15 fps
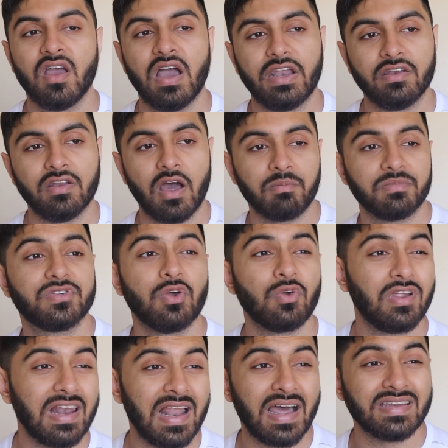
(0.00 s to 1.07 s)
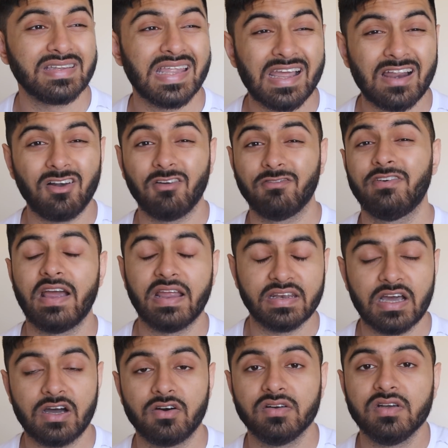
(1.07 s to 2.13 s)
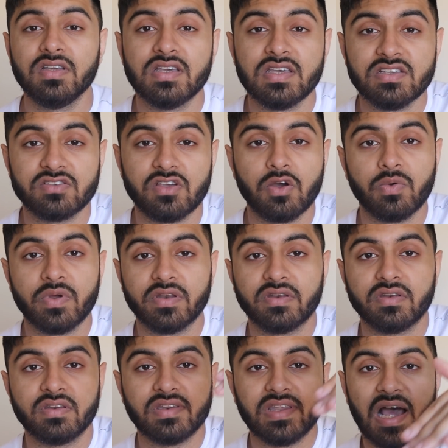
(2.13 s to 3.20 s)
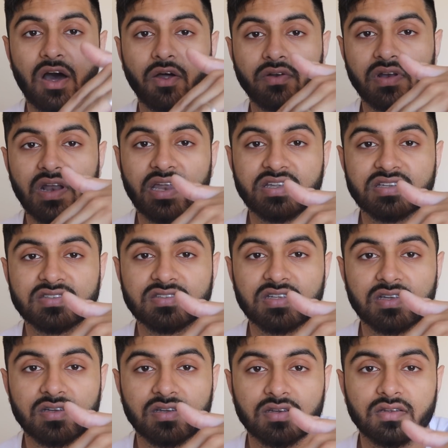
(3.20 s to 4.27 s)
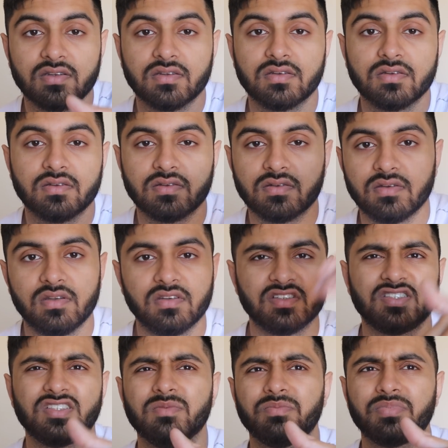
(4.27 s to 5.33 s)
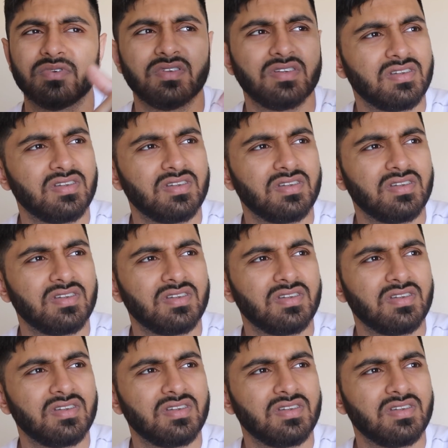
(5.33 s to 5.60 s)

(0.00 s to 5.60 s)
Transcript: And I'm so glad their club right now is going down like the sinking ship,